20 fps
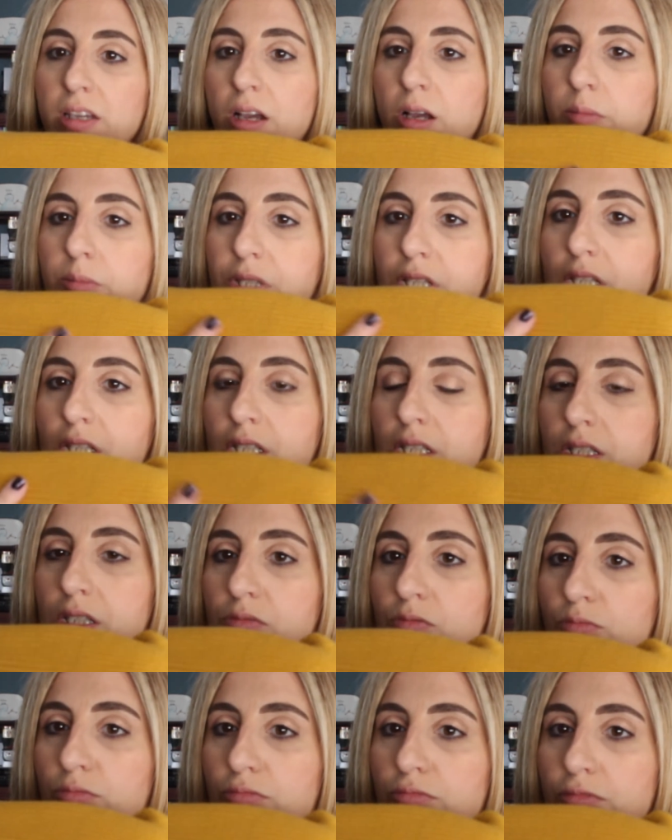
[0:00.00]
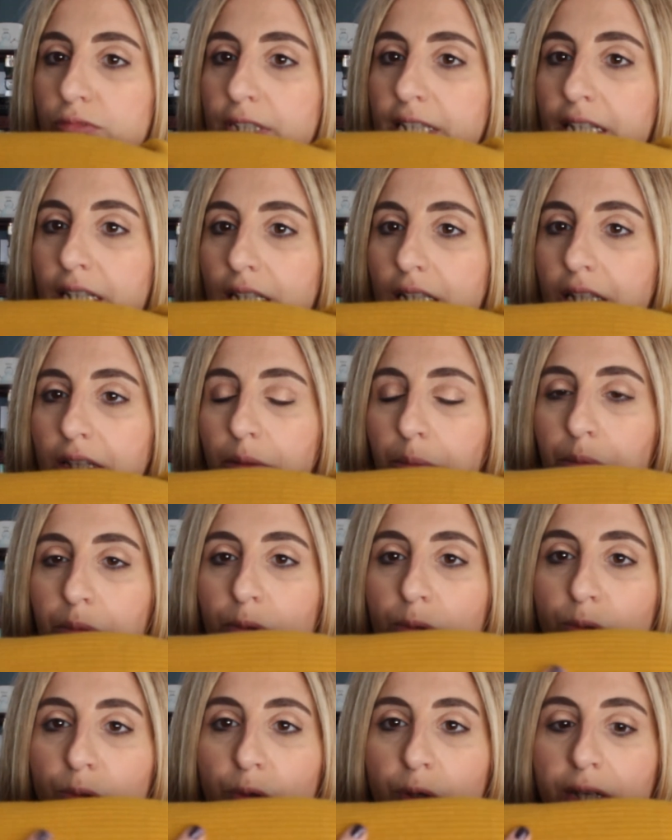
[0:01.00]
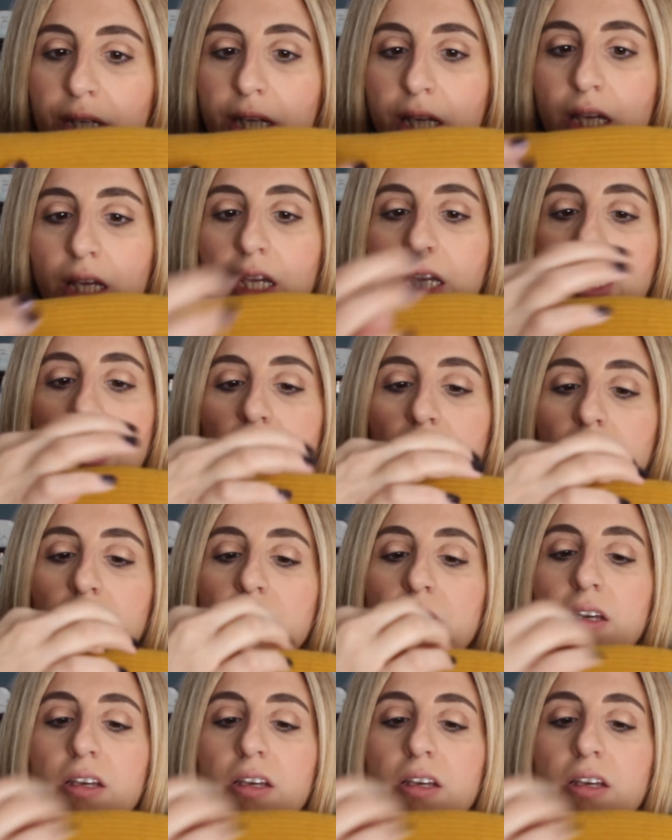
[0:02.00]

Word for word: comes in this really pretty,